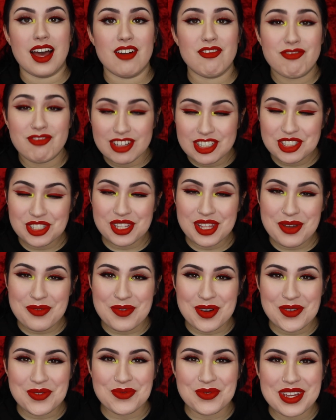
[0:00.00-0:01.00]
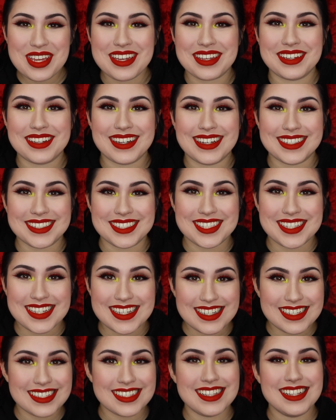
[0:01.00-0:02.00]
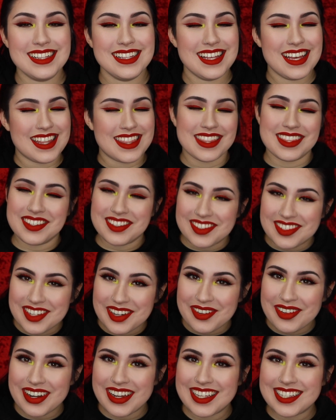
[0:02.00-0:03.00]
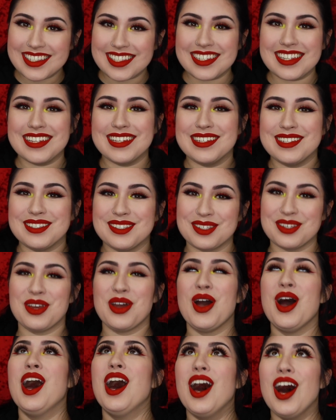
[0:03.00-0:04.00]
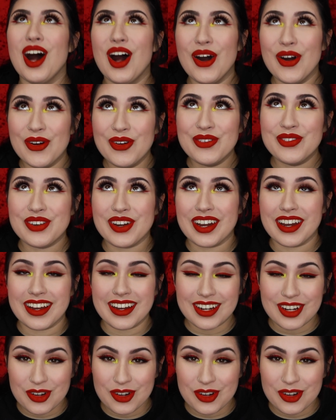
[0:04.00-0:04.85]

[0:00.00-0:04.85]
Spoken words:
Officially 1 week until the series is over.